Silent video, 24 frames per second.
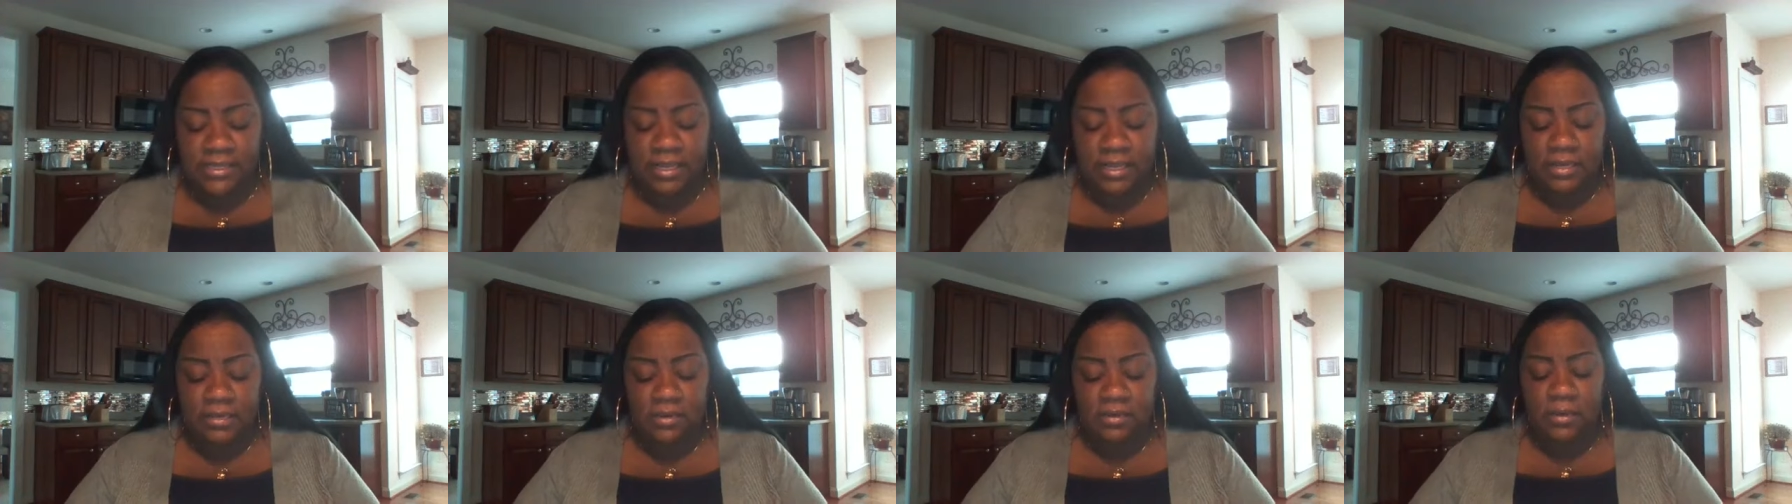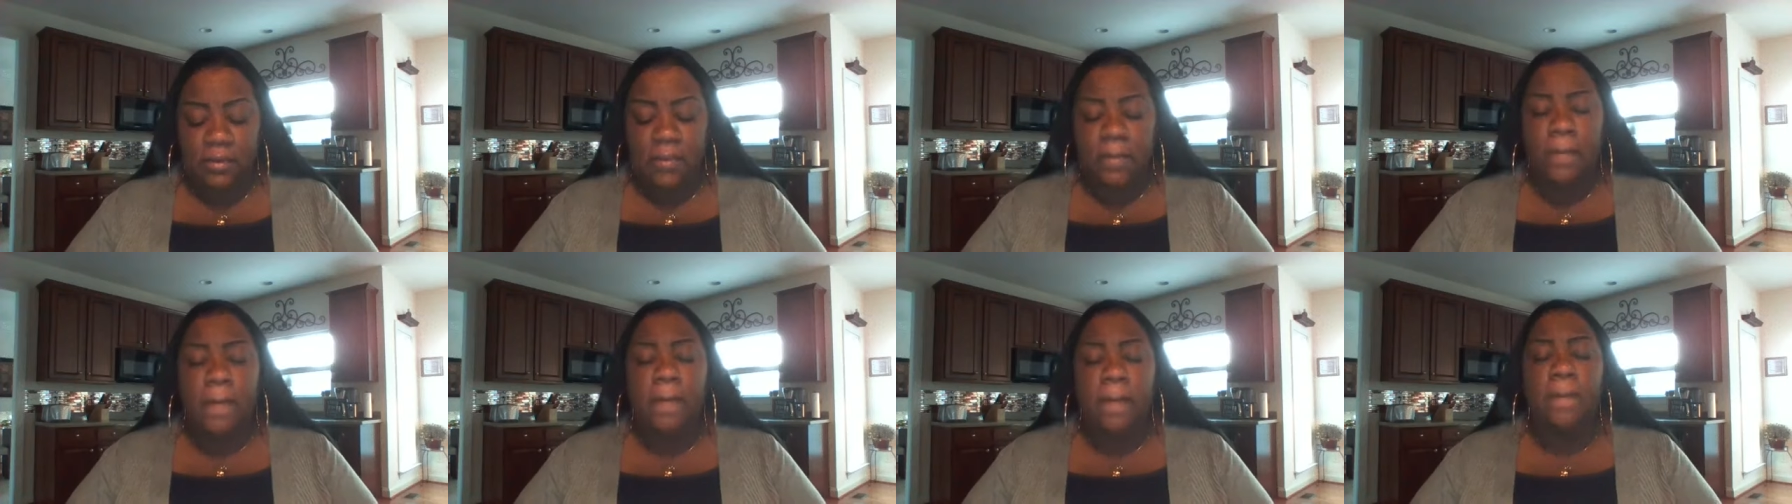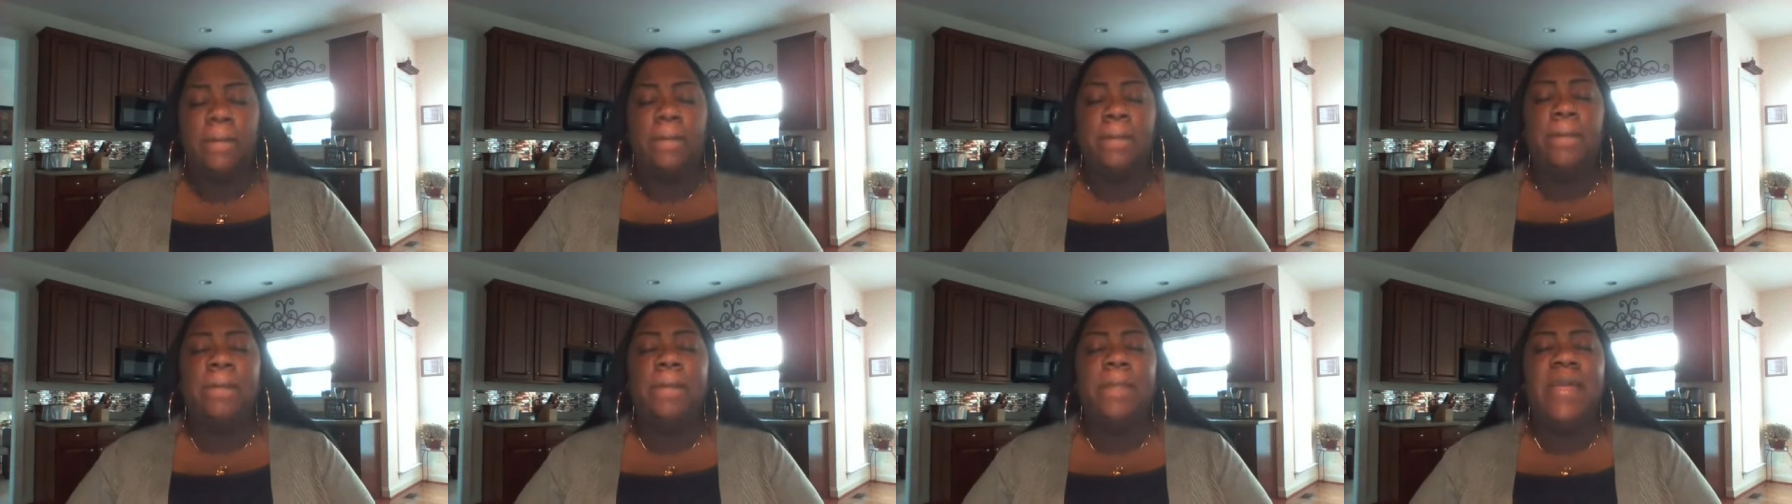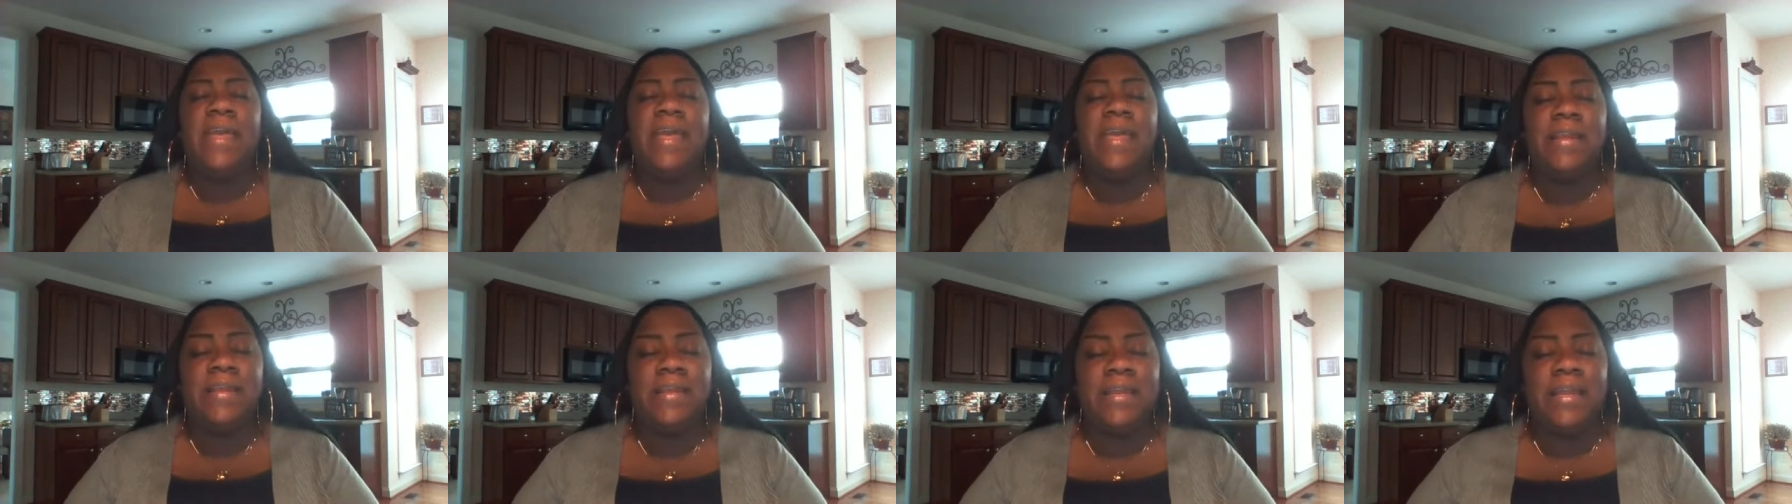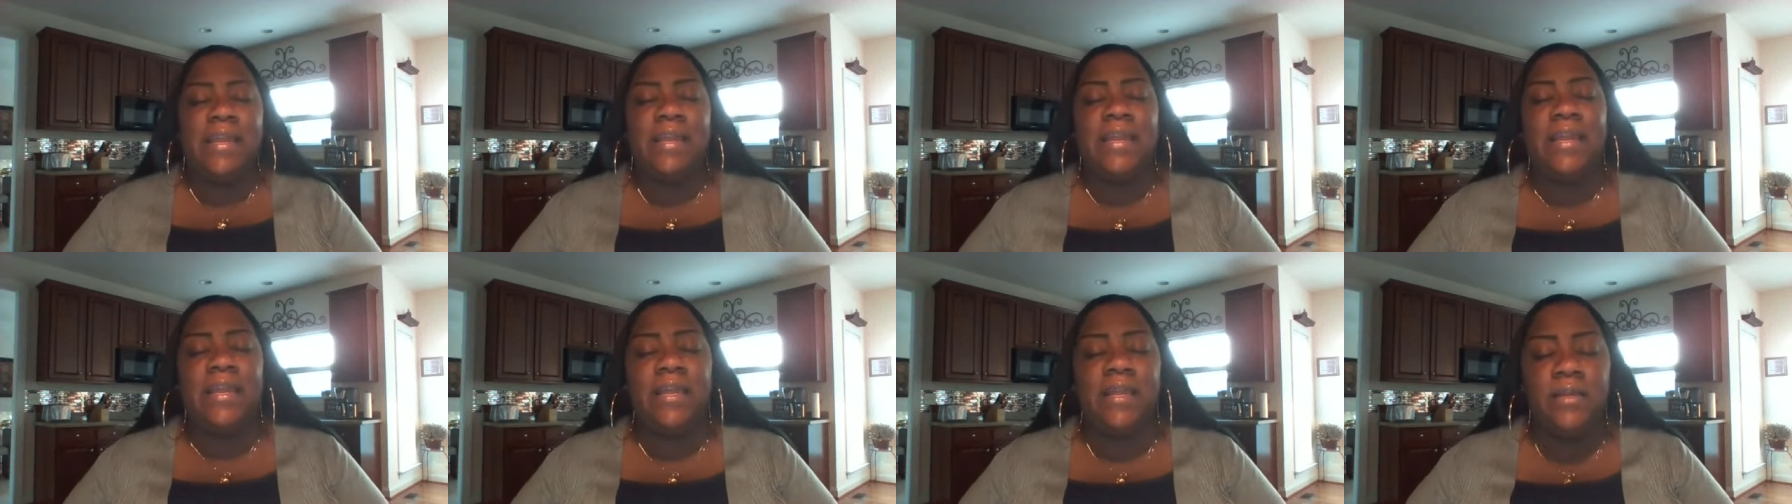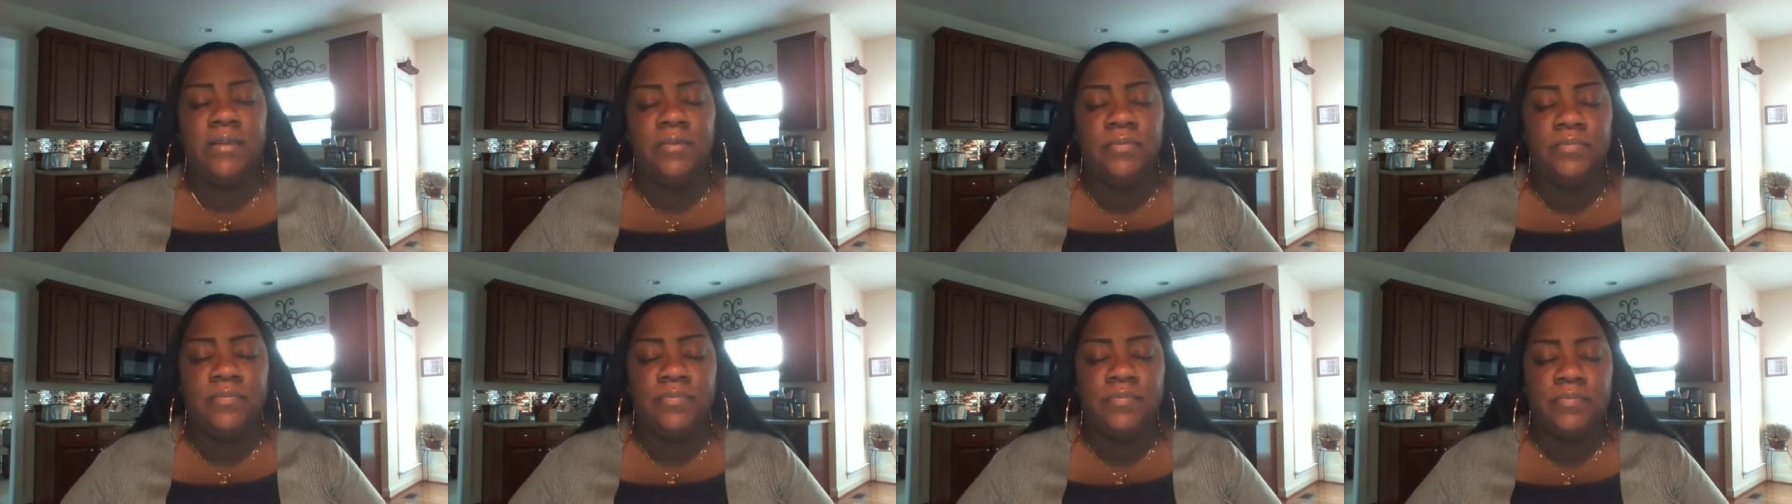said,
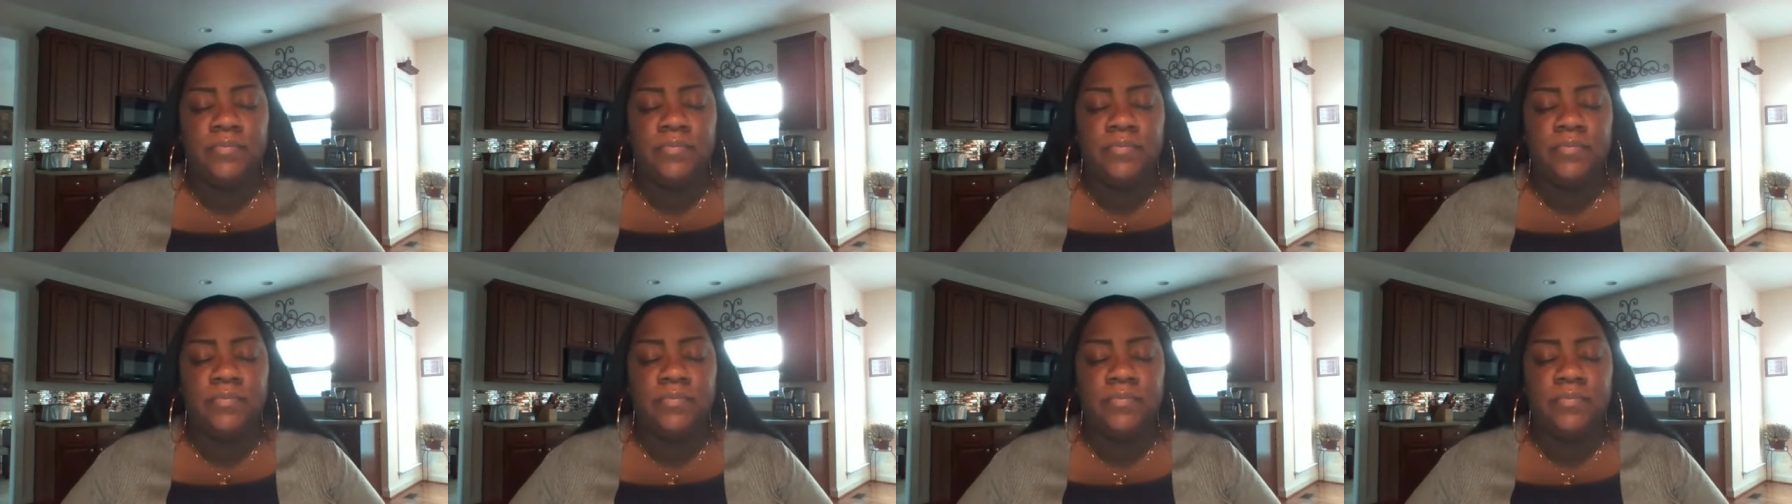many